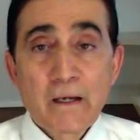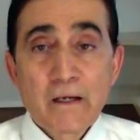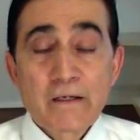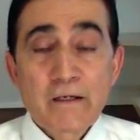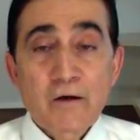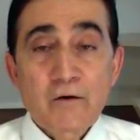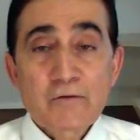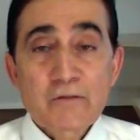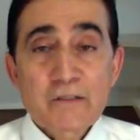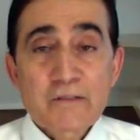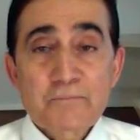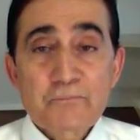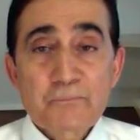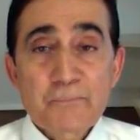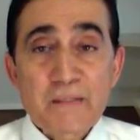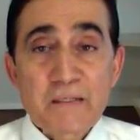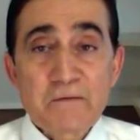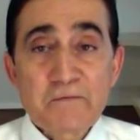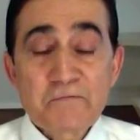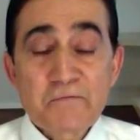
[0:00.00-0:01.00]
now, the,
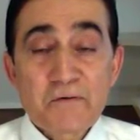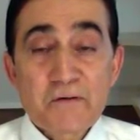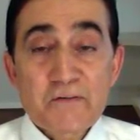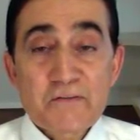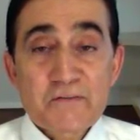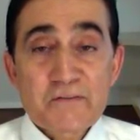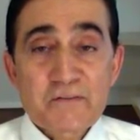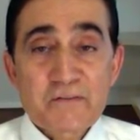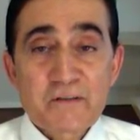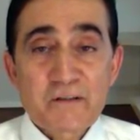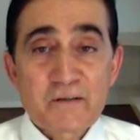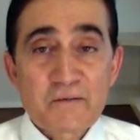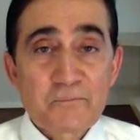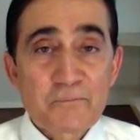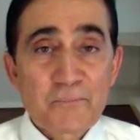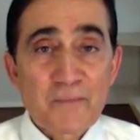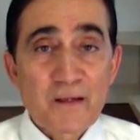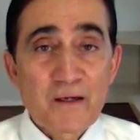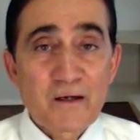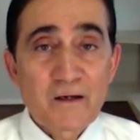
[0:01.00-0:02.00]
the first uh,
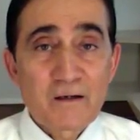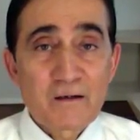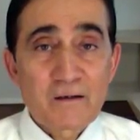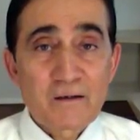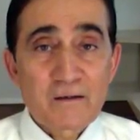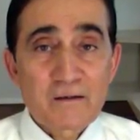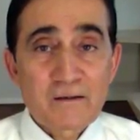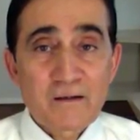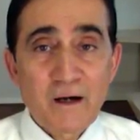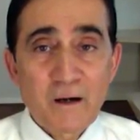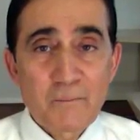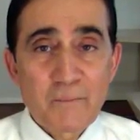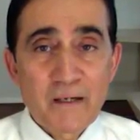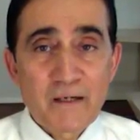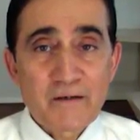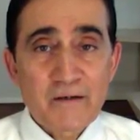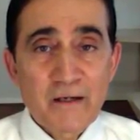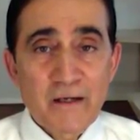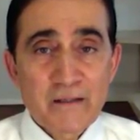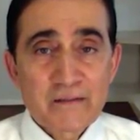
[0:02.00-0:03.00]
uh,
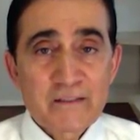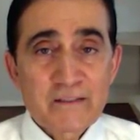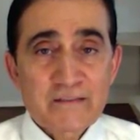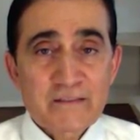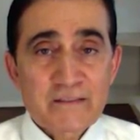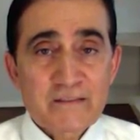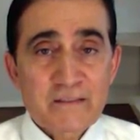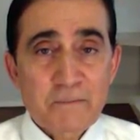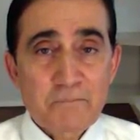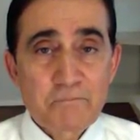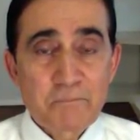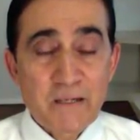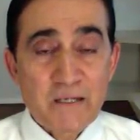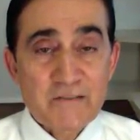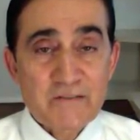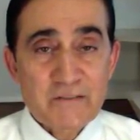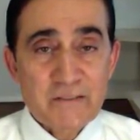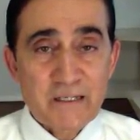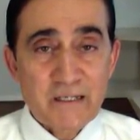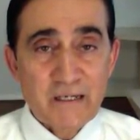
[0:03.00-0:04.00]
comment, this is the
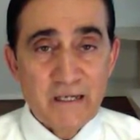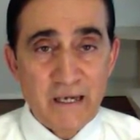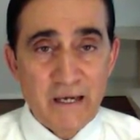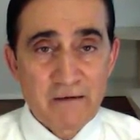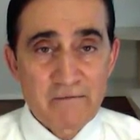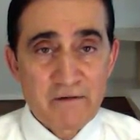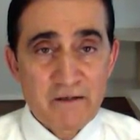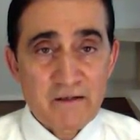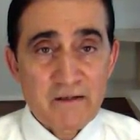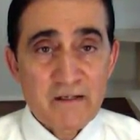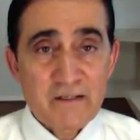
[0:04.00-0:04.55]
best thing ever.